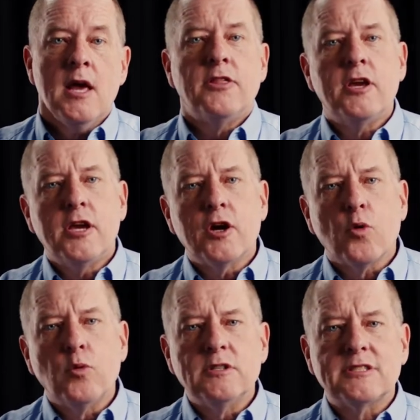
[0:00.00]
The year
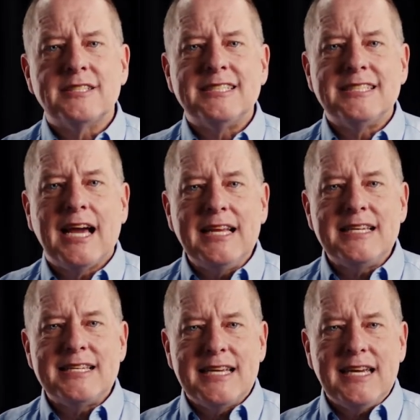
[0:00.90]
was
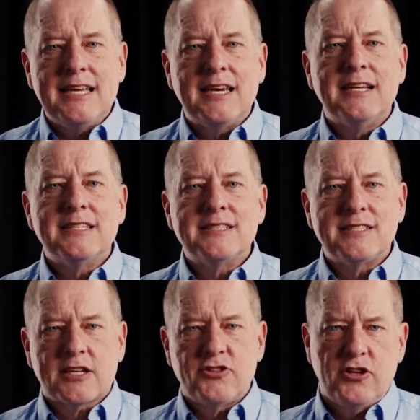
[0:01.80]

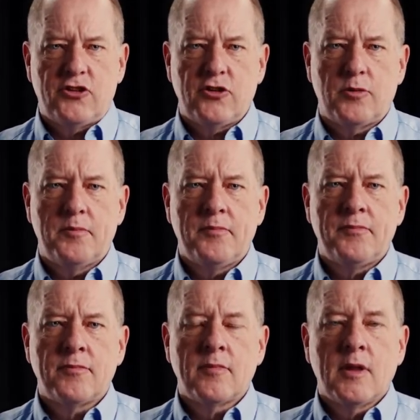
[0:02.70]
1962,
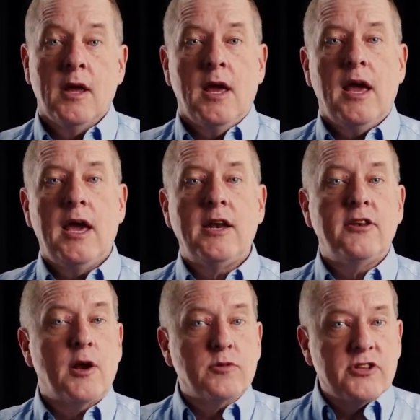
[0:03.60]
and
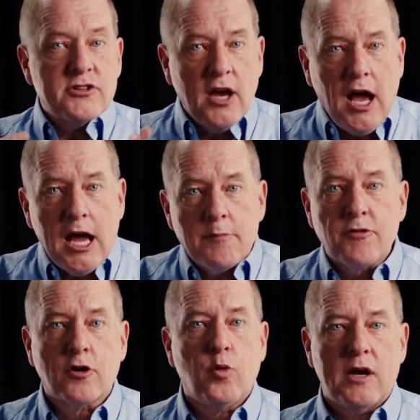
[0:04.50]
there was a time
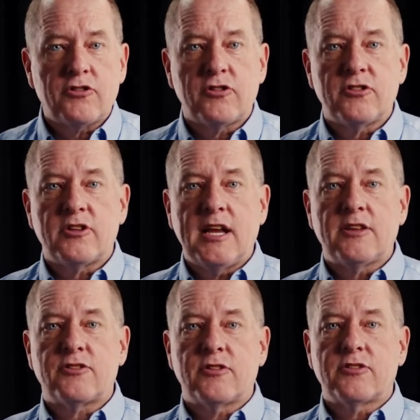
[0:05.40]
for questions and
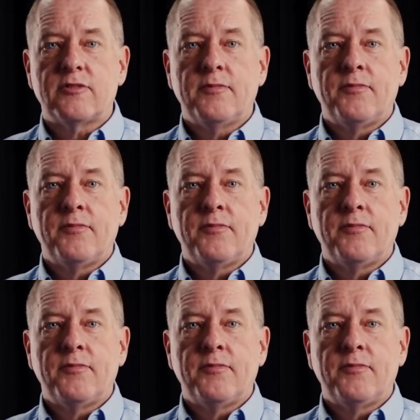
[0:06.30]
answers.